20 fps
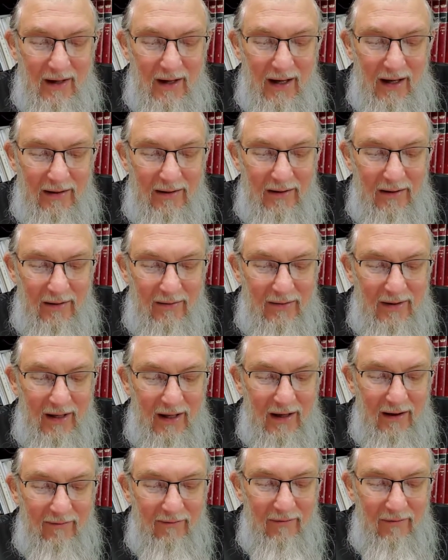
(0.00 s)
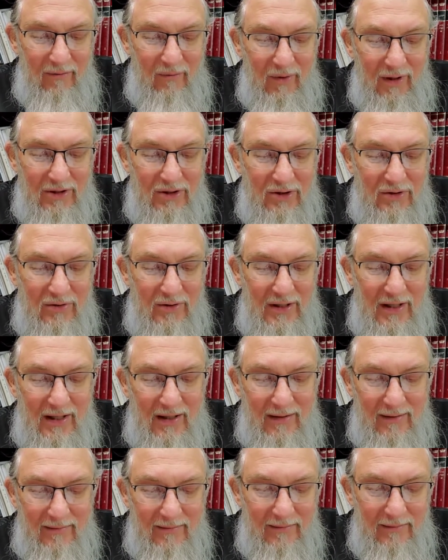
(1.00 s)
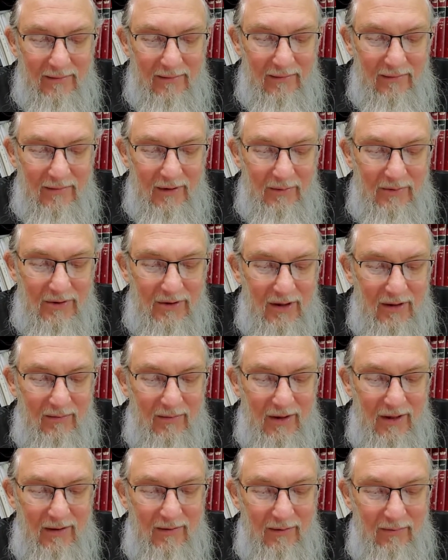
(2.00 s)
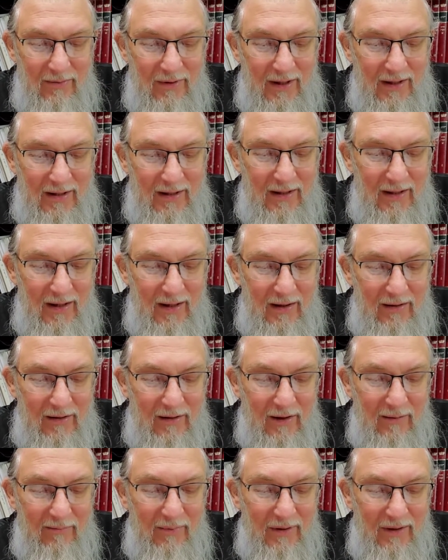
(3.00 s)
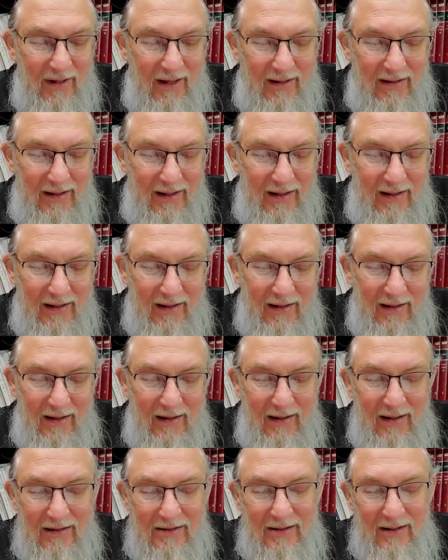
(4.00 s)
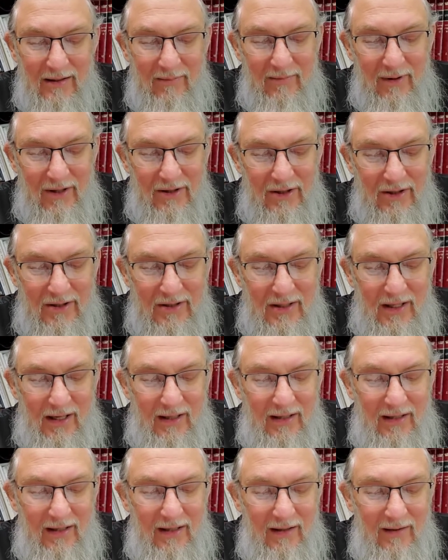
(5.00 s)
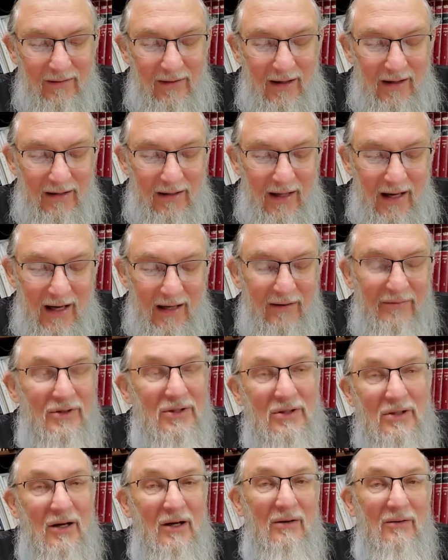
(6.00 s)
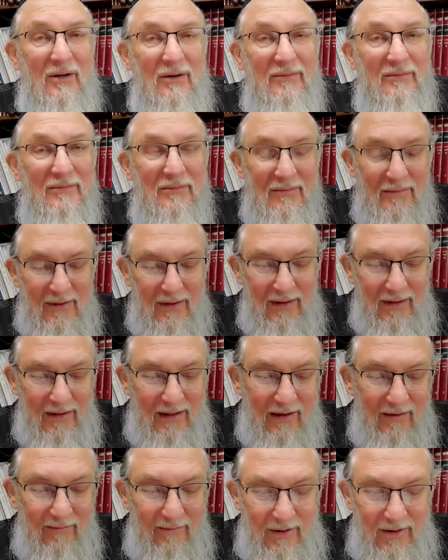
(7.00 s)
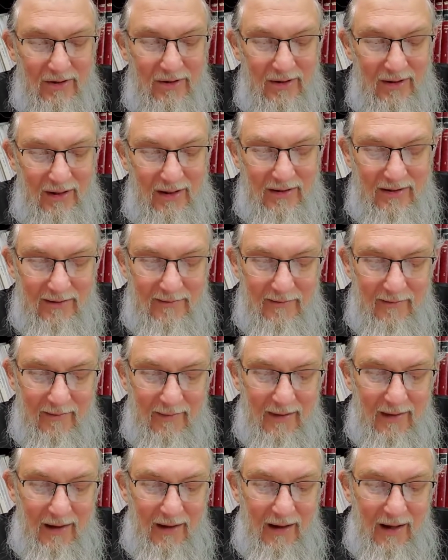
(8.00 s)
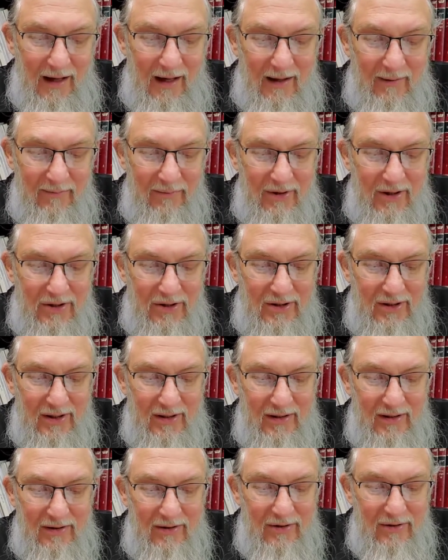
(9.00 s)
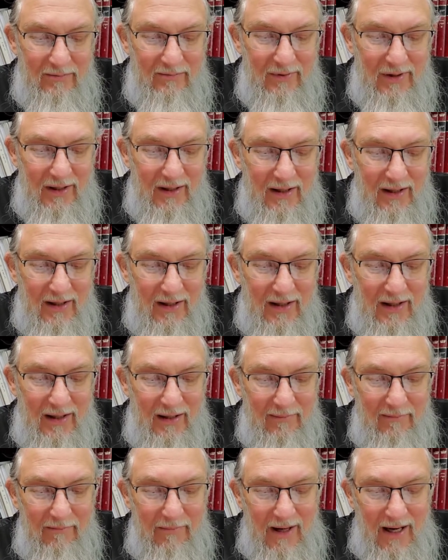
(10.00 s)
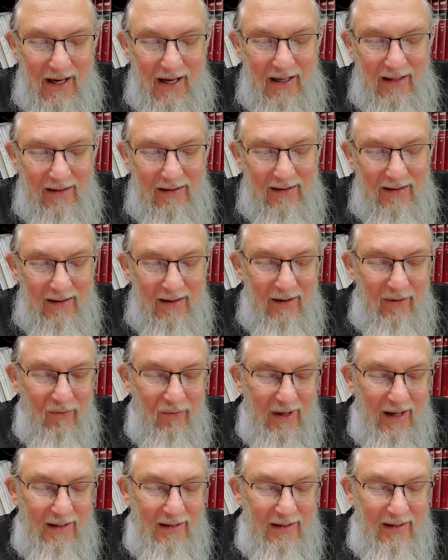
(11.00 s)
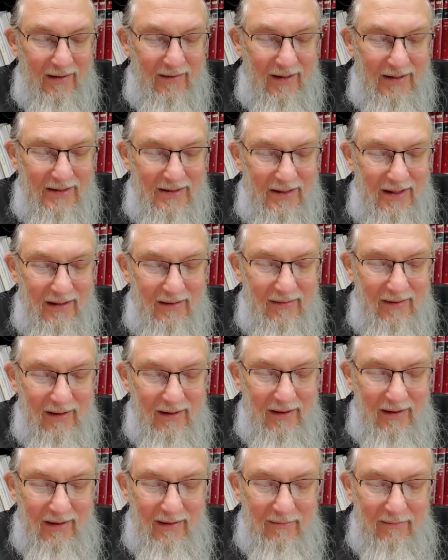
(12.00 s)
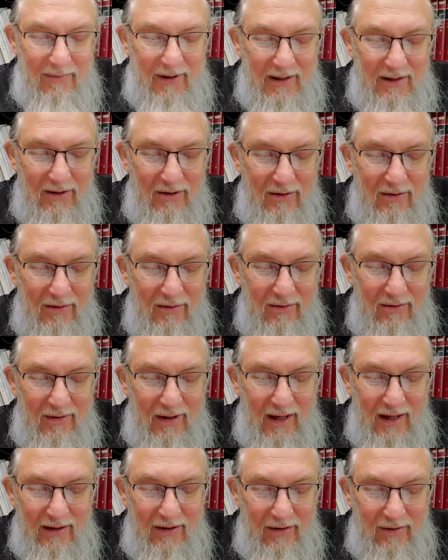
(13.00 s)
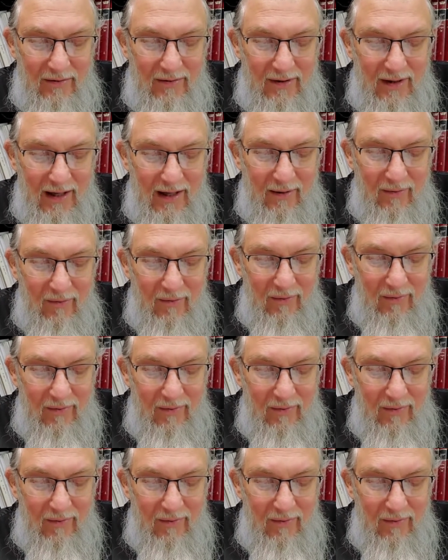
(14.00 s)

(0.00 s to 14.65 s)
I don't have what you need. Shlomo, he replied, don't be like that. It's an emergency. I need a, a lot of schira, a lot of merchandise. I appreciate that you're being in a bind right now, I said, but you are you not